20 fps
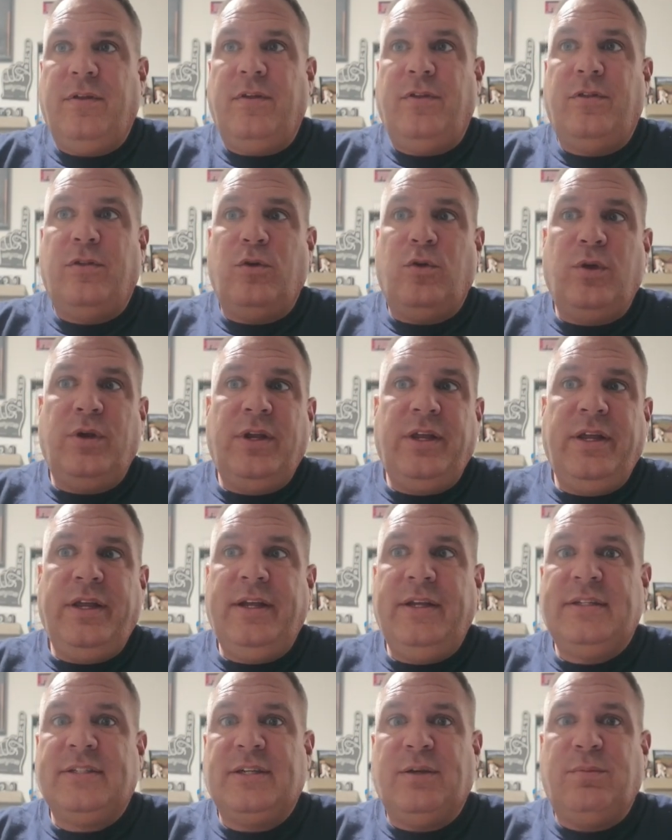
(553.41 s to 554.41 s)
the
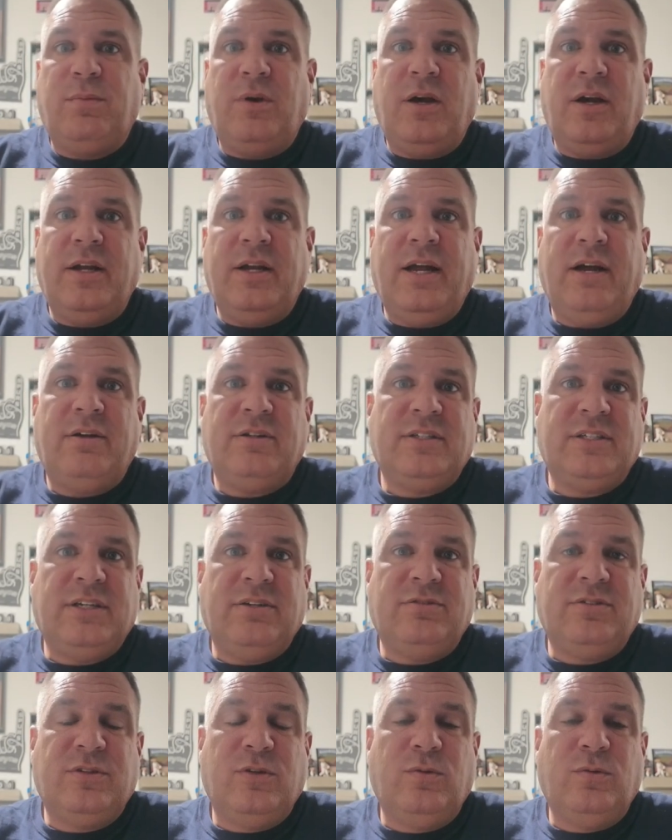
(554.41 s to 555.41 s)
30 some odd houses
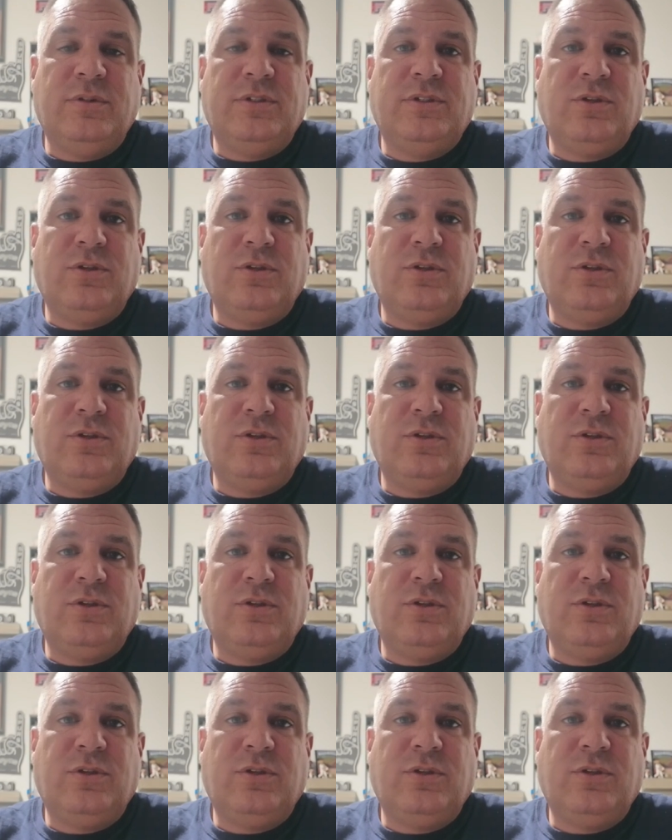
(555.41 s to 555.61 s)
I've sold with